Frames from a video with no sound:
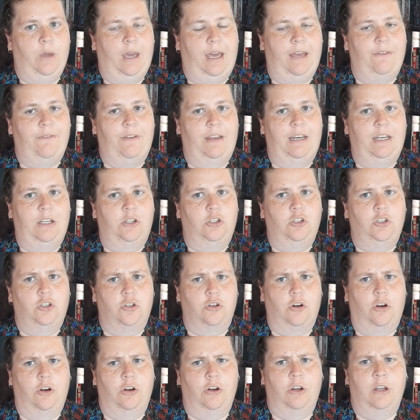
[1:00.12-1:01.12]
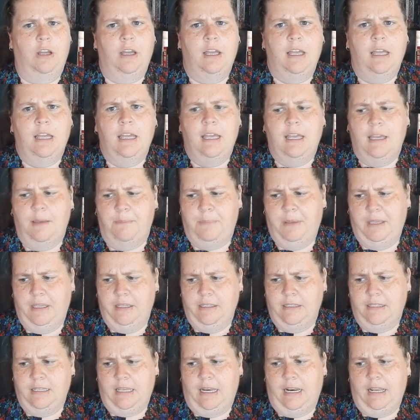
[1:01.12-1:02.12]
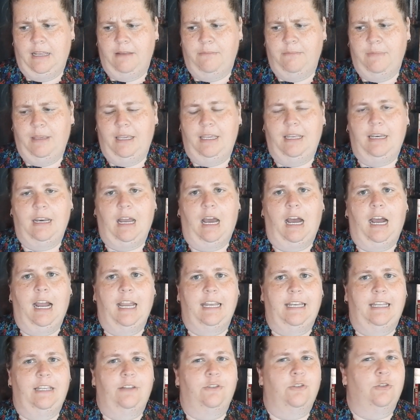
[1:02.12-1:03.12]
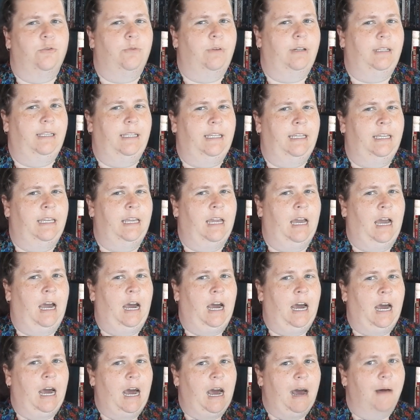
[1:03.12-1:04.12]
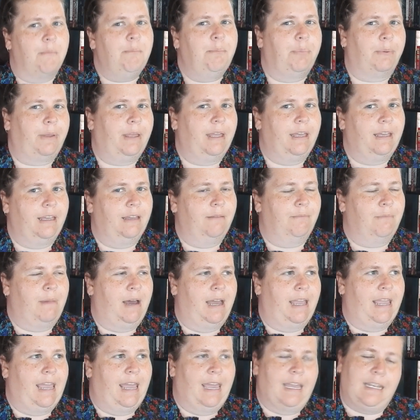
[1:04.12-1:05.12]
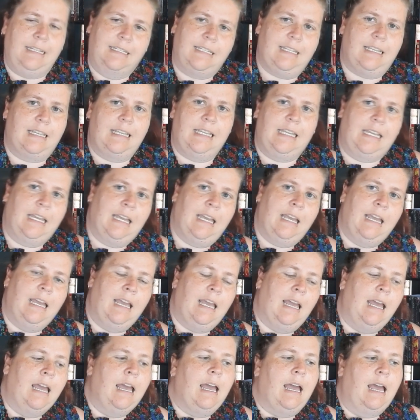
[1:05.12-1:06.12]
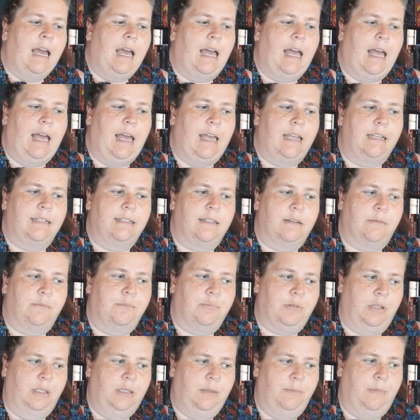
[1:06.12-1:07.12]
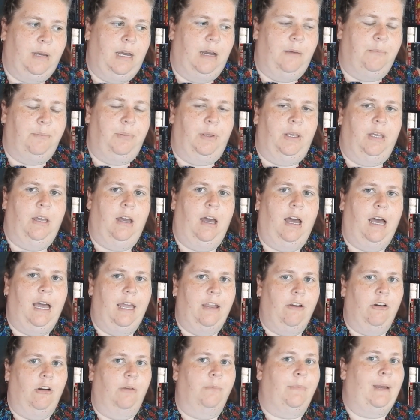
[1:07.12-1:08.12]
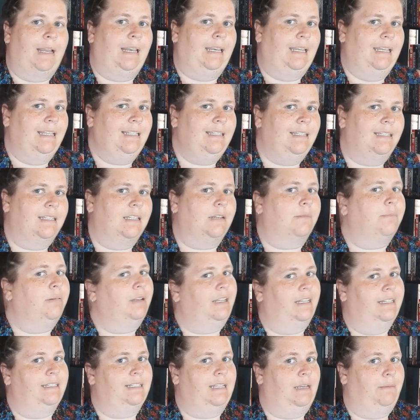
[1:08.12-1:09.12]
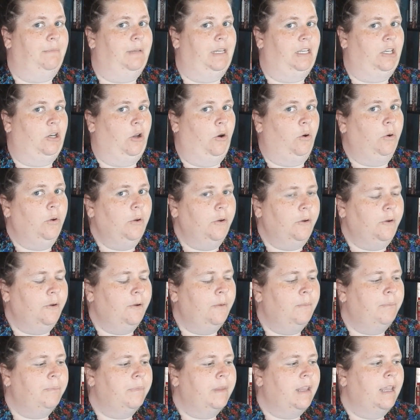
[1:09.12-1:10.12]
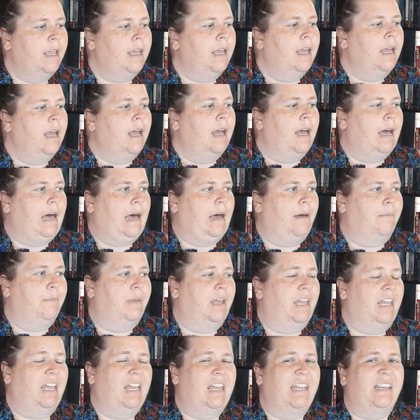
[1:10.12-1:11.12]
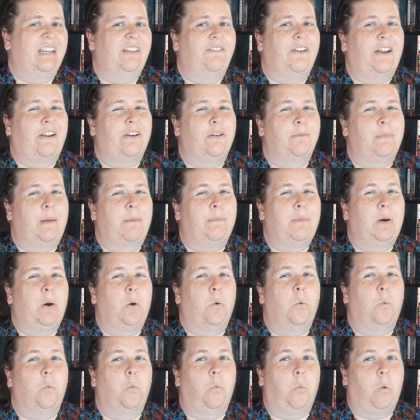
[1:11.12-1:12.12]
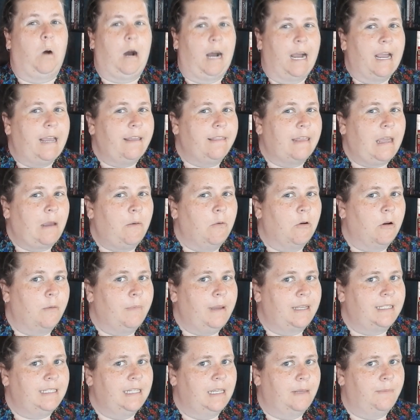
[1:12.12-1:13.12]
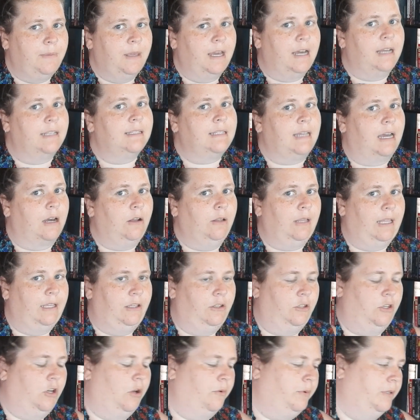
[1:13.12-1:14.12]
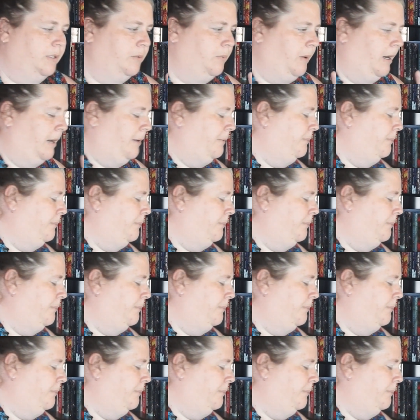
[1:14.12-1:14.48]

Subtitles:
have any strong opinions that mean I need to really up my ante and bring them up higher on my list, please let me know. And if I remember why they were on my TBRs, I'll let you know as well.